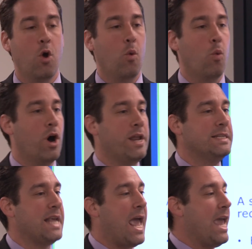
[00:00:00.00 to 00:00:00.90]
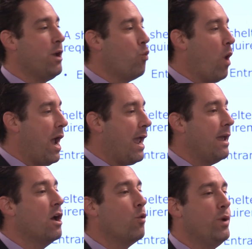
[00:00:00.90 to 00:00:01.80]
What is a way
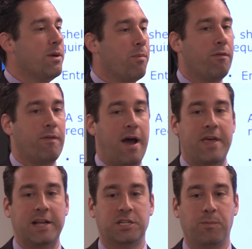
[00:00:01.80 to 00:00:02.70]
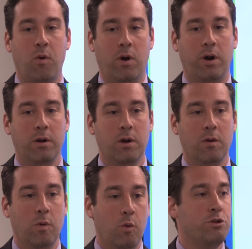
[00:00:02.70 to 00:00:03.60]
we can provide that support?
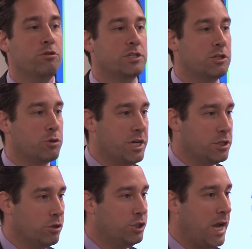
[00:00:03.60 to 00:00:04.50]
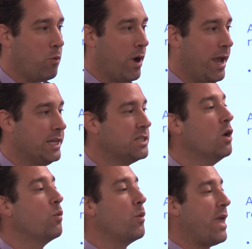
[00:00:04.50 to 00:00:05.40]
Well, we'll use the traditional jetways
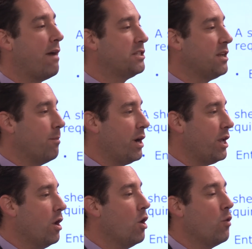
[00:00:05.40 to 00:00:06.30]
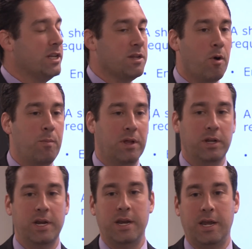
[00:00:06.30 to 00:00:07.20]
when we have somebody who has a
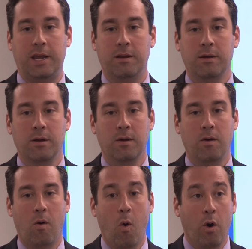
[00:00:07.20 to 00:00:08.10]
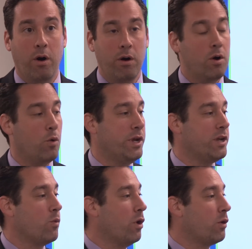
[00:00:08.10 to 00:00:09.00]
mobility need. Or we
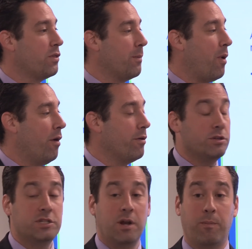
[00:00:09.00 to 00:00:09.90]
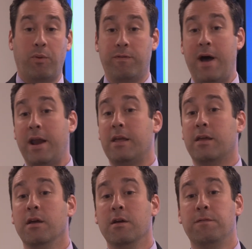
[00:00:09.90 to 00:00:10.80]
can work with the partners that are providing
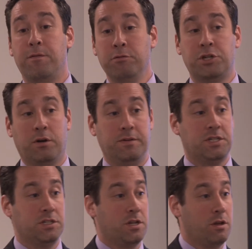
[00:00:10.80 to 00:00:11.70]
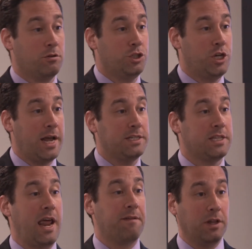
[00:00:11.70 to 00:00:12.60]
food services to those jets that
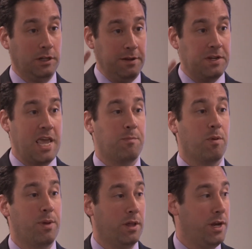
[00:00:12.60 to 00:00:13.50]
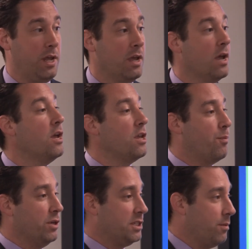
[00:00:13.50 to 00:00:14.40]
have the lift capability. You
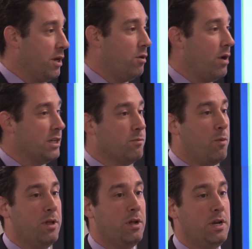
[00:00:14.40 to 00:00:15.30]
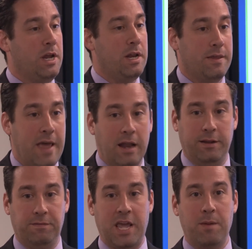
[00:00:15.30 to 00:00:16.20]
put somebody who has a mobility need in that
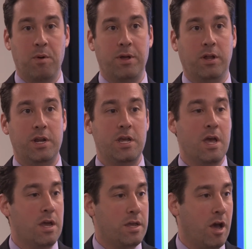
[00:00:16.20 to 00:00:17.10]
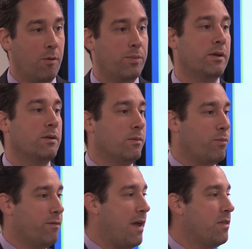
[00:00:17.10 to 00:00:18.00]
lift capability, you help
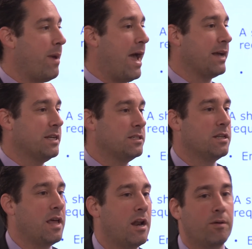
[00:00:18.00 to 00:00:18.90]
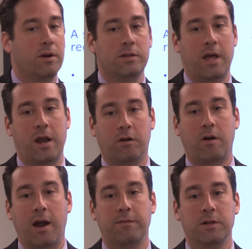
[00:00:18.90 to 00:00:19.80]
provide them access to that
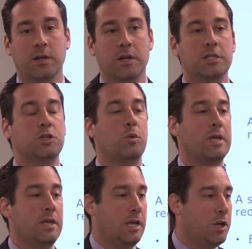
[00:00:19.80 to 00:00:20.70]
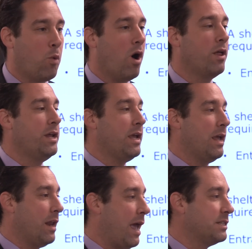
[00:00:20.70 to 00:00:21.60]
aircraft. So equality
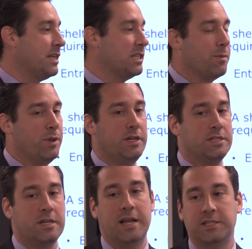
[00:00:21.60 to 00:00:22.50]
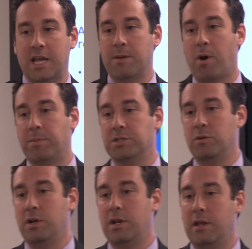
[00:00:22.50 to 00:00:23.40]
and accessibility to that same
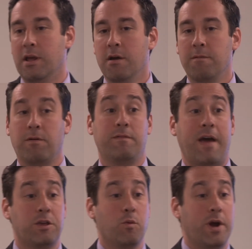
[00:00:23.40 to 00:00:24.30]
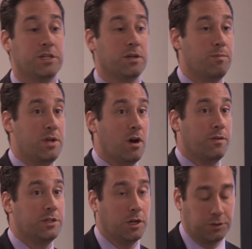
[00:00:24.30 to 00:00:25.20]
opportunity for evacuation beyond
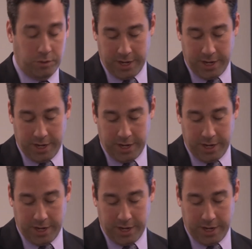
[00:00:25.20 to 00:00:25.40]
the sheltering